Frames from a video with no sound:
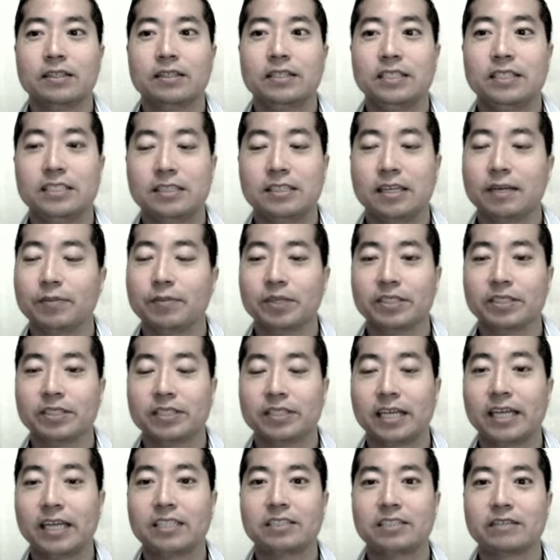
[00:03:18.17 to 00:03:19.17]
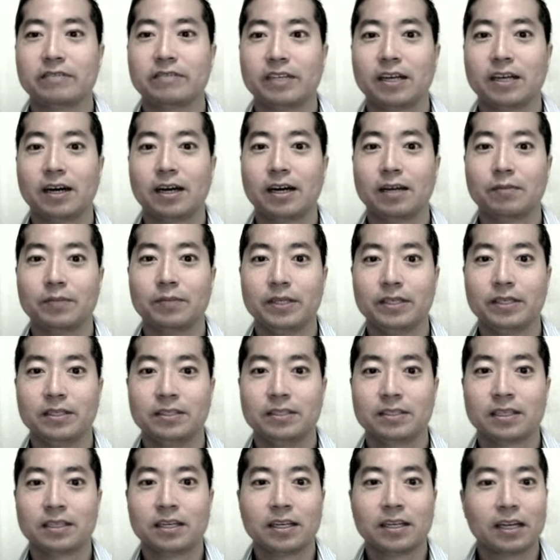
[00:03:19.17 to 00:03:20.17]
destabilization of
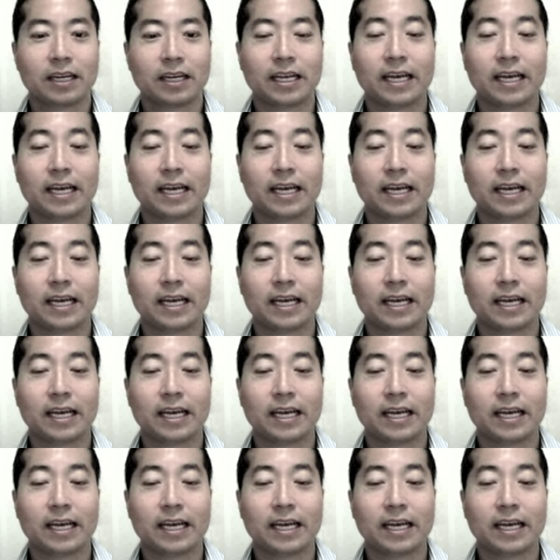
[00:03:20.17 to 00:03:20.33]
economies,